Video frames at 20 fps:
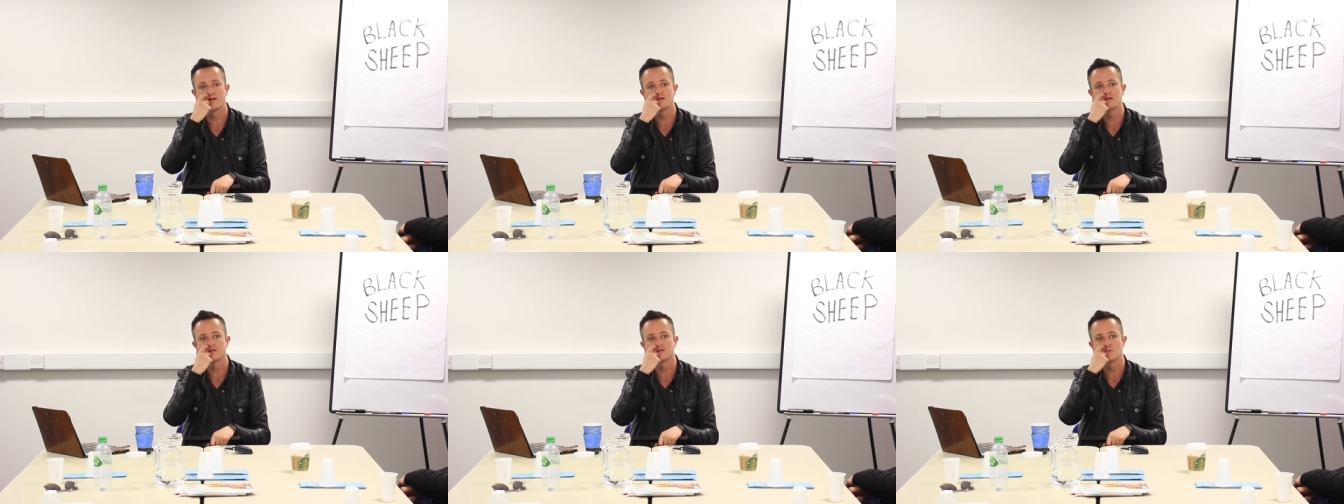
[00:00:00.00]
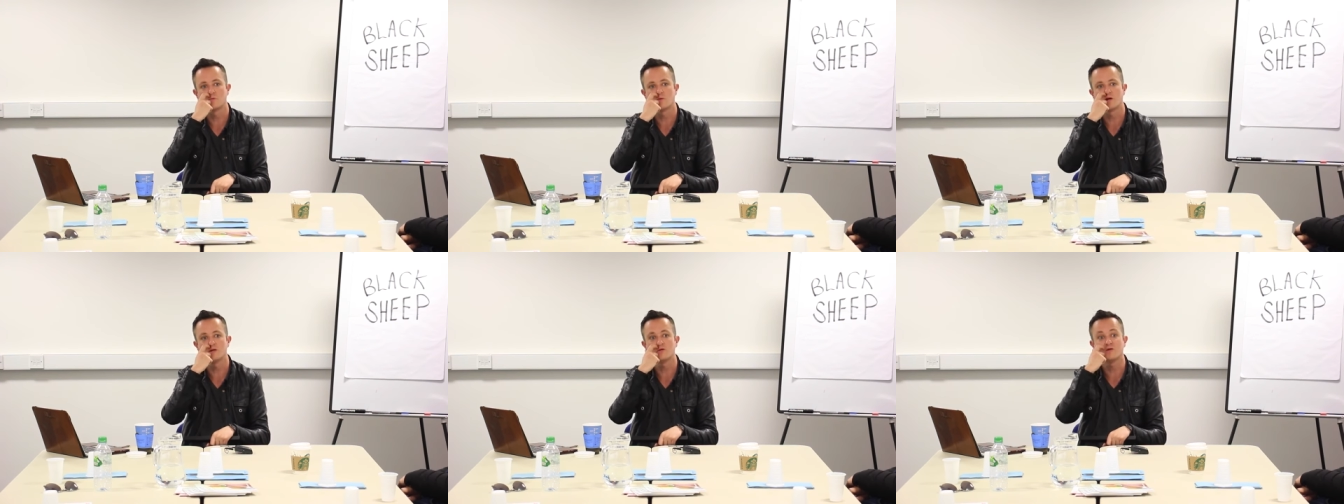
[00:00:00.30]
many
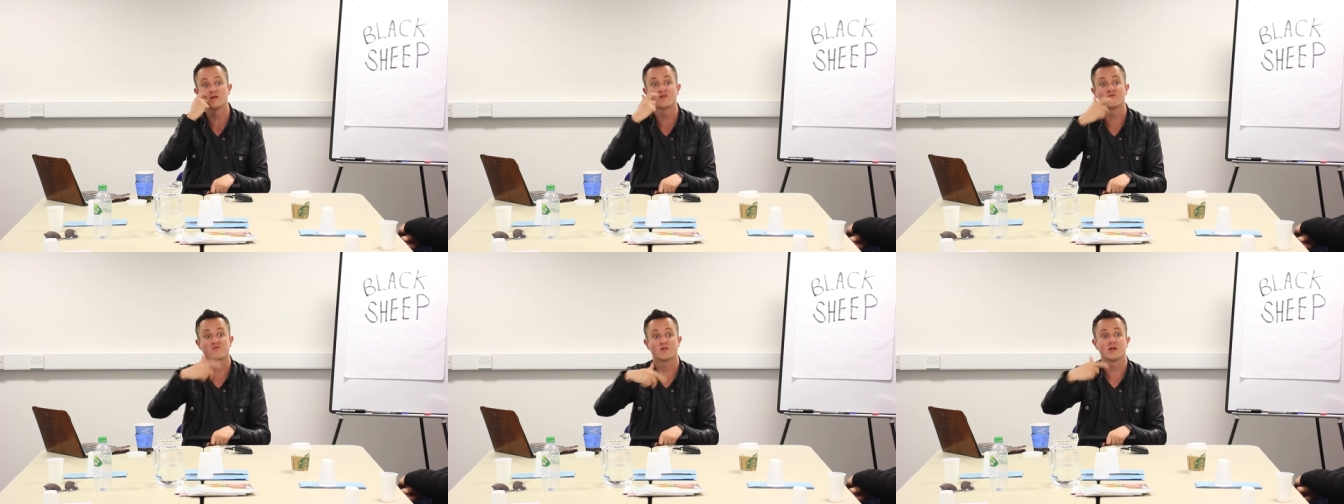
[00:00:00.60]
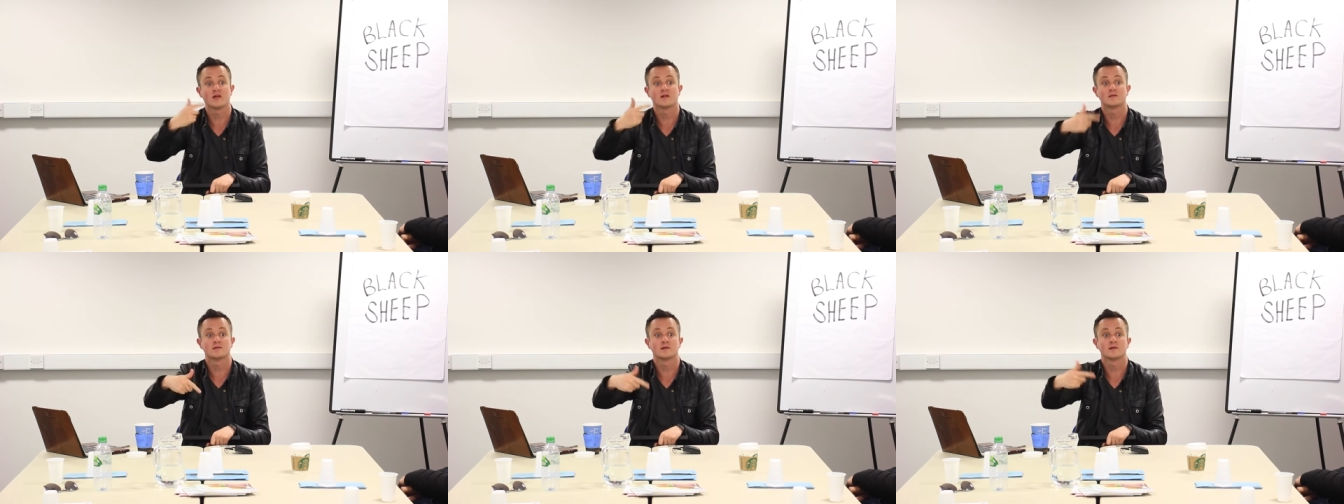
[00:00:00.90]
years, and when you
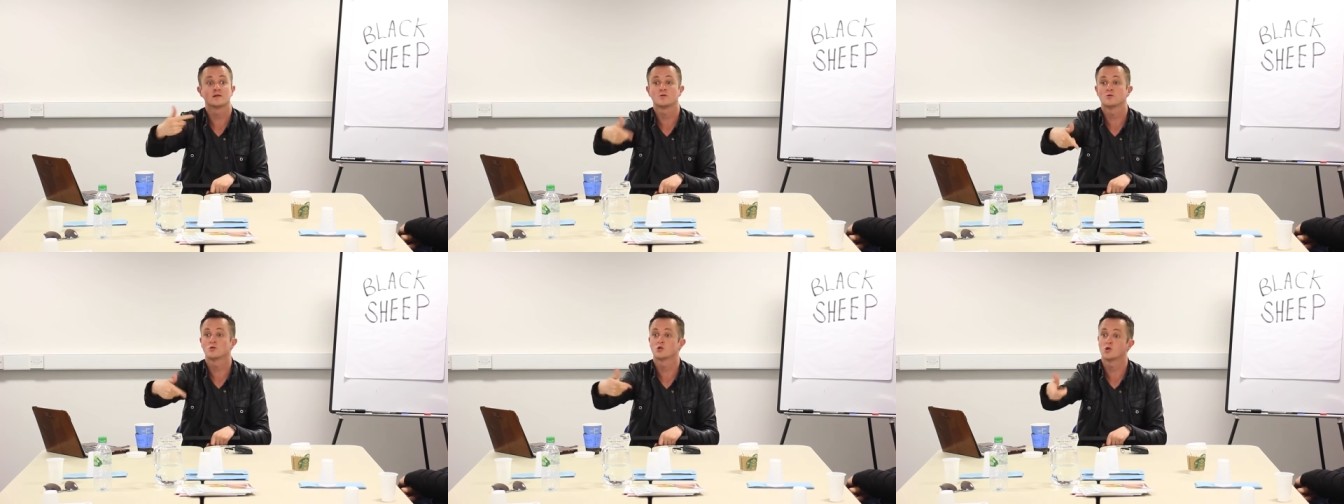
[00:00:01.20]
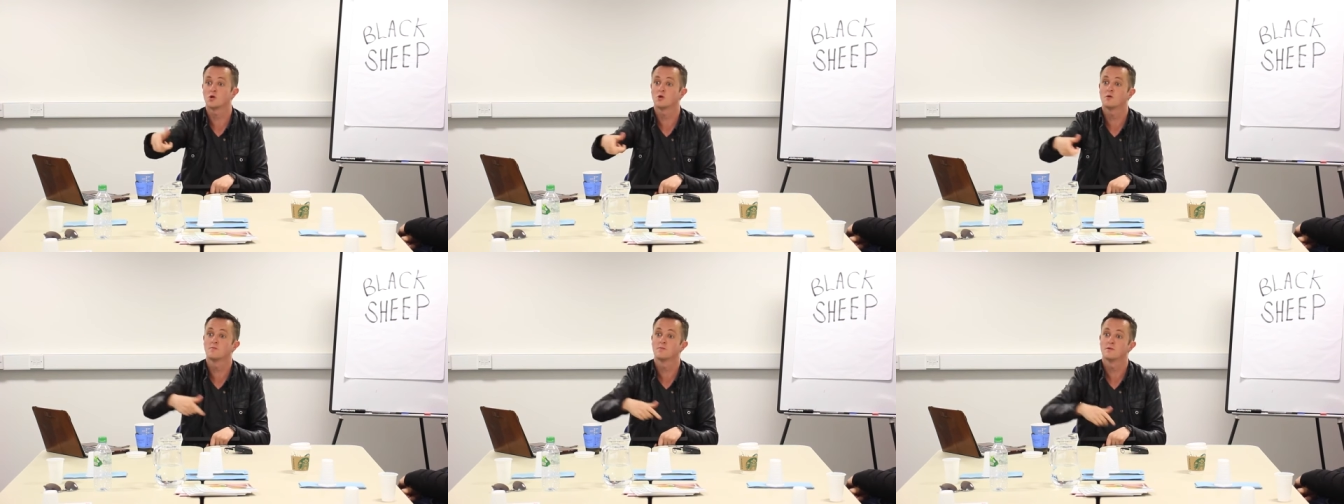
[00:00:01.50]
give kids a little
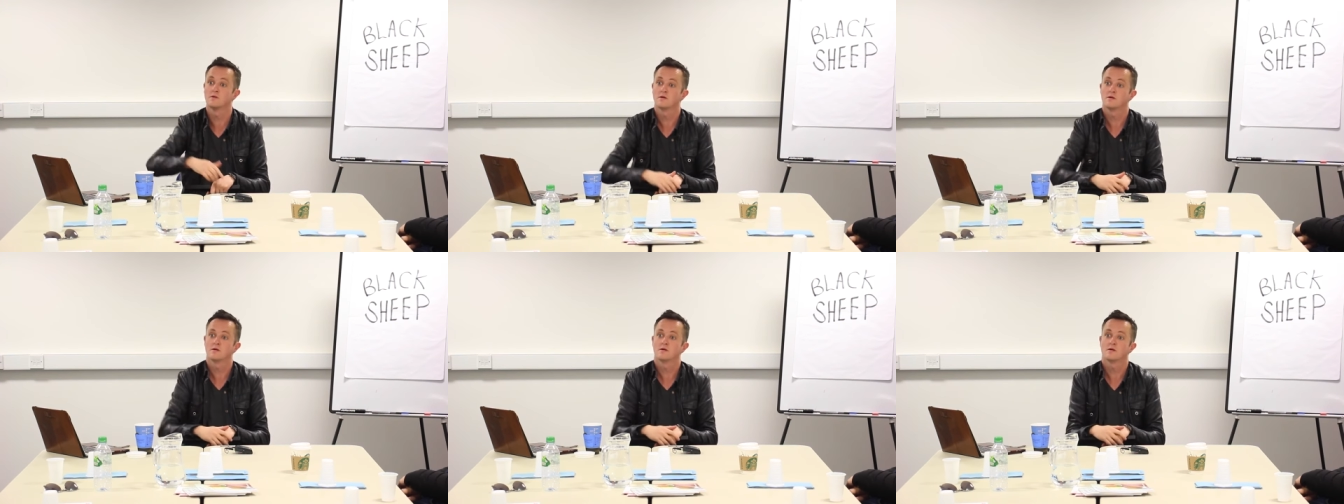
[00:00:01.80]
job,